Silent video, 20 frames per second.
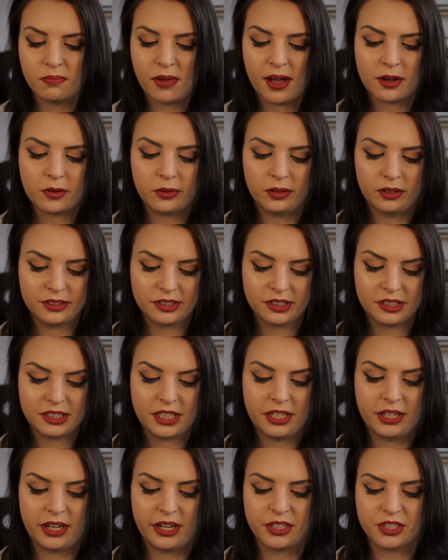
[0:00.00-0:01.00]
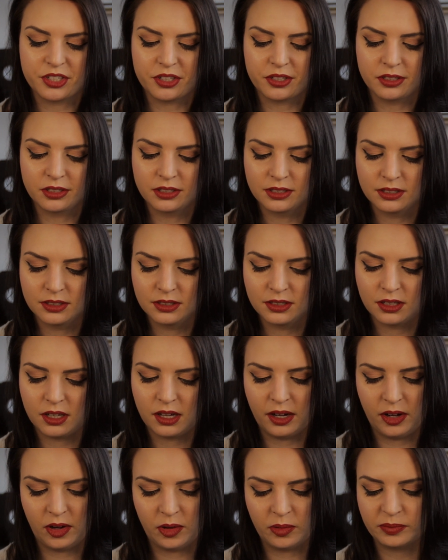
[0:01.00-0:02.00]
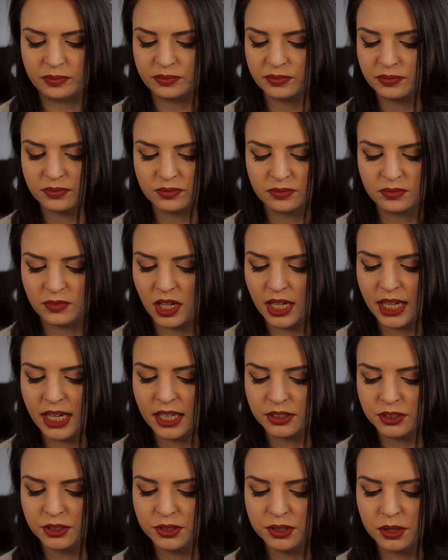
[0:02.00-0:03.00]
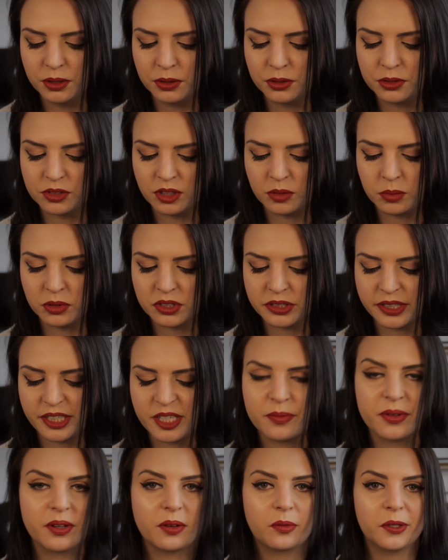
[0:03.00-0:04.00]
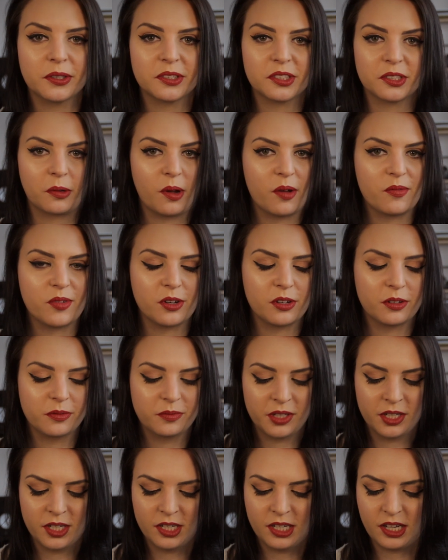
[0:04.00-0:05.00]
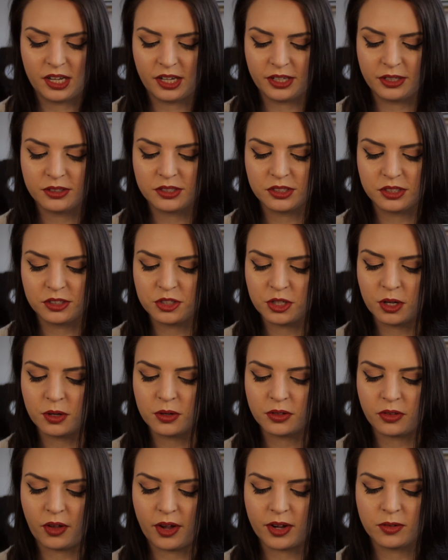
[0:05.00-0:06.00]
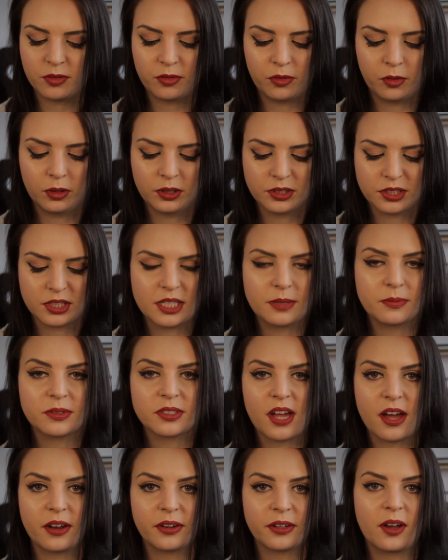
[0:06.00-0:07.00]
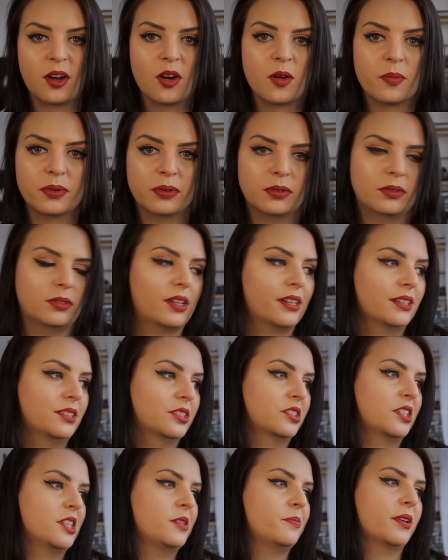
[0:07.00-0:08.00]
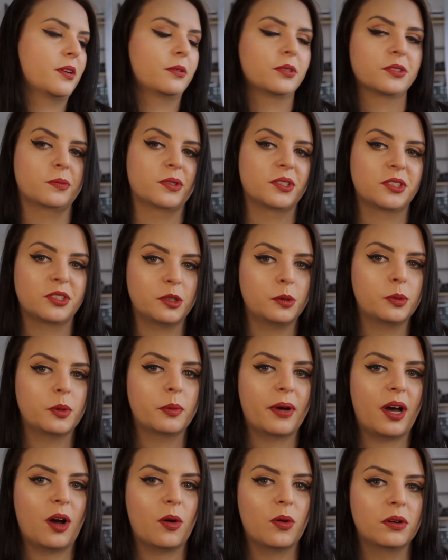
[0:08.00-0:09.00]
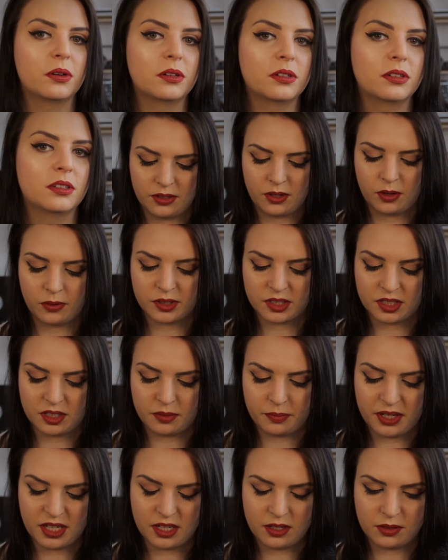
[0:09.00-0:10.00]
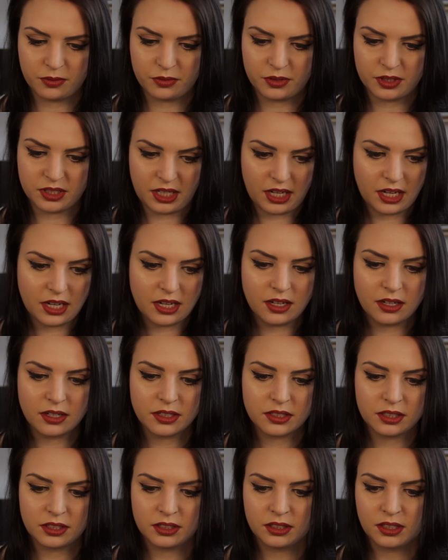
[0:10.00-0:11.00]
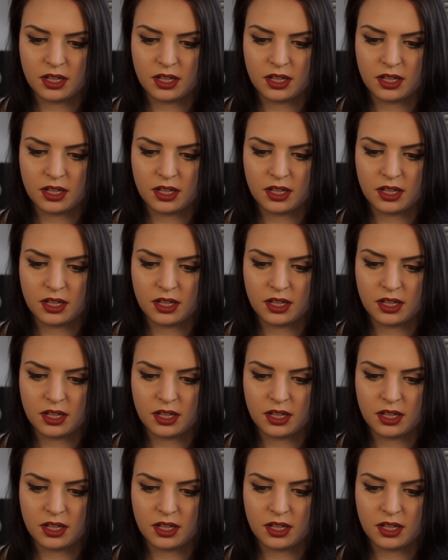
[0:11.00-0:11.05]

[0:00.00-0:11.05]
Back when I was a teenager, I had no trouble sleeping whatsoever. I used to joke that I could fall asleep standing up, like sleeping was my superpower. And obviously being fatigued,